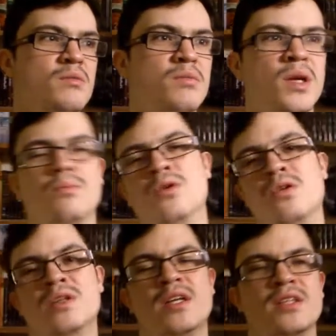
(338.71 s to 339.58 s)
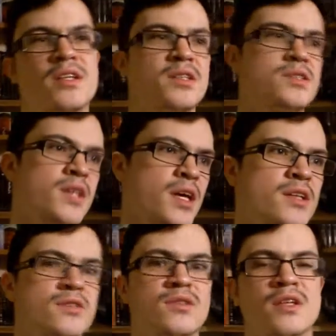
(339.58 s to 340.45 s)
people that he has
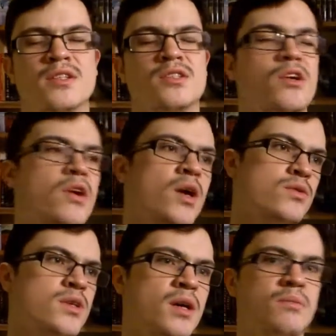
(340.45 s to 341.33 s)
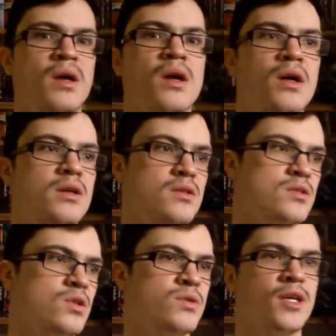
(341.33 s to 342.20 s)
said that is around him.
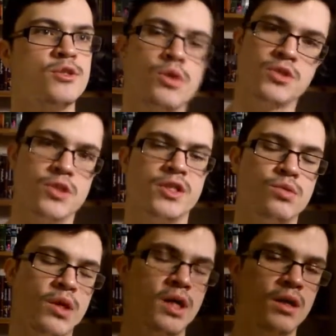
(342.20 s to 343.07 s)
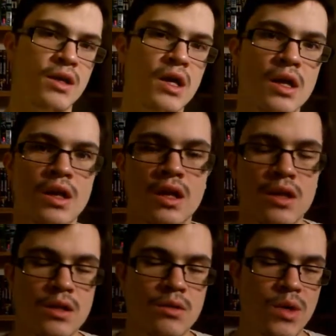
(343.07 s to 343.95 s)
Sometimes Watson as well.
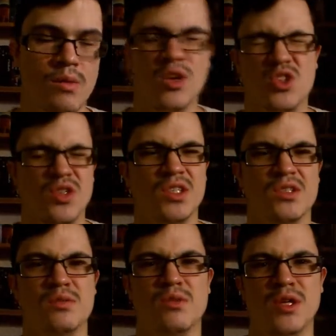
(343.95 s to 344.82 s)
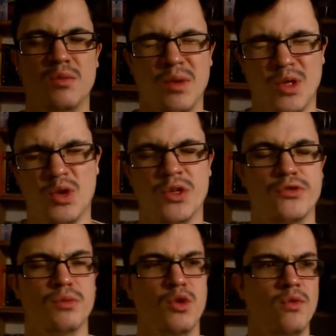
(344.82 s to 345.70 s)
Well, Watson is in the majority
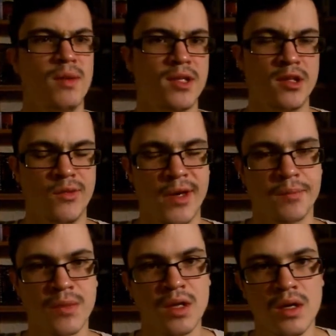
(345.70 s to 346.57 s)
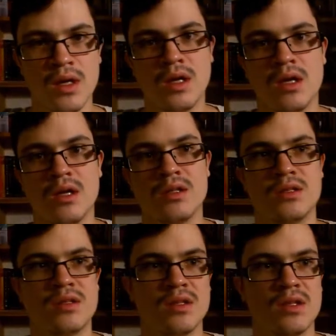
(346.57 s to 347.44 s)
of the movie, but anyway.
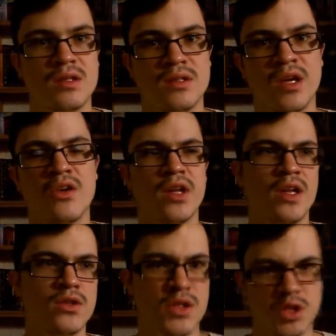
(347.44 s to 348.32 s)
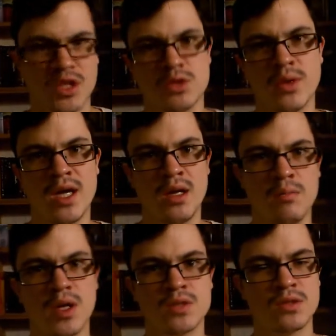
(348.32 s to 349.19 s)
They are really interesting as well,
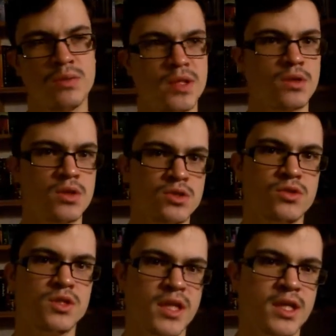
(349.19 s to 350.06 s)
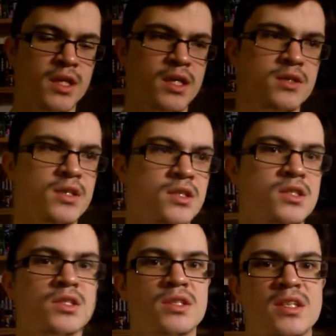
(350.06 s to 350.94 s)
but when it comes to side
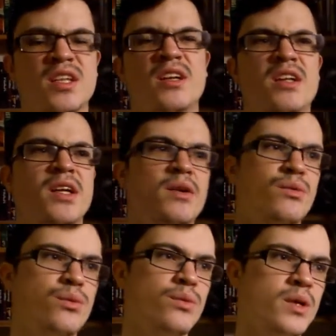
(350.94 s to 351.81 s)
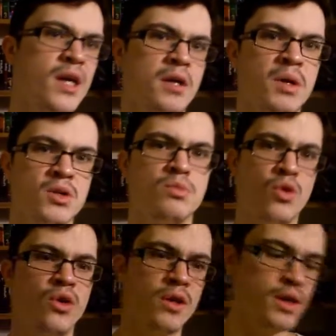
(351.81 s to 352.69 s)
characters that I really care about
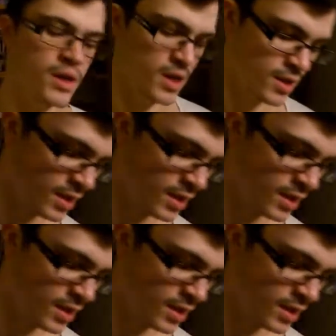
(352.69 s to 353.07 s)
more, it